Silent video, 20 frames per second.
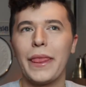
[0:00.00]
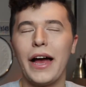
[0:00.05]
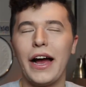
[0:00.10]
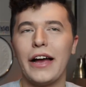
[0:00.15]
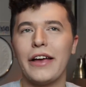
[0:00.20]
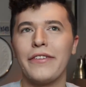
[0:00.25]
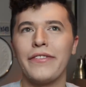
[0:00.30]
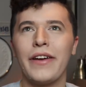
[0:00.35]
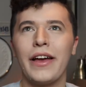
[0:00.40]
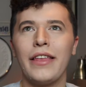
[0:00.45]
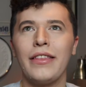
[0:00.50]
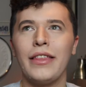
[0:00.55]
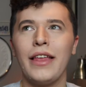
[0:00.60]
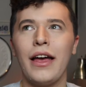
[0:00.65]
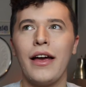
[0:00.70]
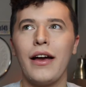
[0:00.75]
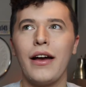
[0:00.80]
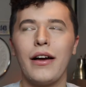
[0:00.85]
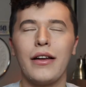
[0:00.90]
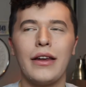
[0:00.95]
I find
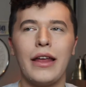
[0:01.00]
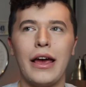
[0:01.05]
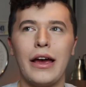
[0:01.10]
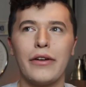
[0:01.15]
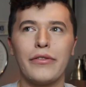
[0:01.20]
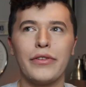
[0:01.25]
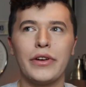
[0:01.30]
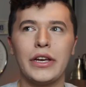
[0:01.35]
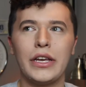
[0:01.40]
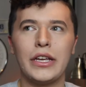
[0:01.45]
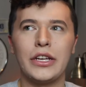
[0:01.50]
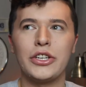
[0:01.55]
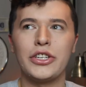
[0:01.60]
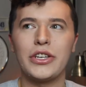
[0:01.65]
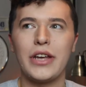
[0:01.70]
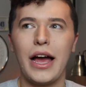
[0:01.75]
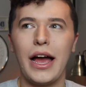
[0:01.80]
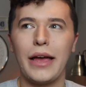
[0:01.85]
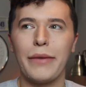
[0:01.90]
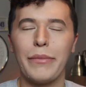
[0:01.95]
that on
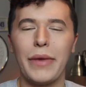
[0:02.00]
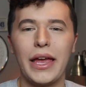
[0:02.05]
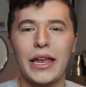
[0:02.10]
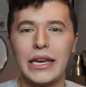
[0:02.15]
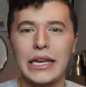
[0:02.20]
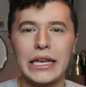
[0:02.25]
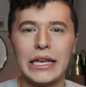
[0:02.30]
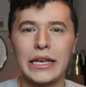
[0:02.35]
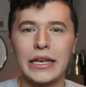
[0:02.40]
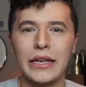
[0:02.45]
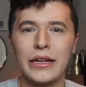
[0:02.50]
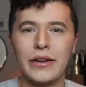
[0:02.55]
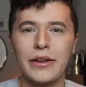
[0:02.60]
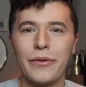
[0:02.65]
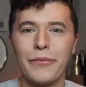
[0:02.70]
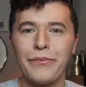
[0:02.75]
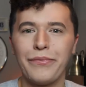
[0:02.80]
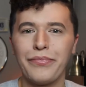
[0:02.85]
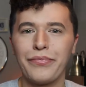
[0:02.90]
average, I may need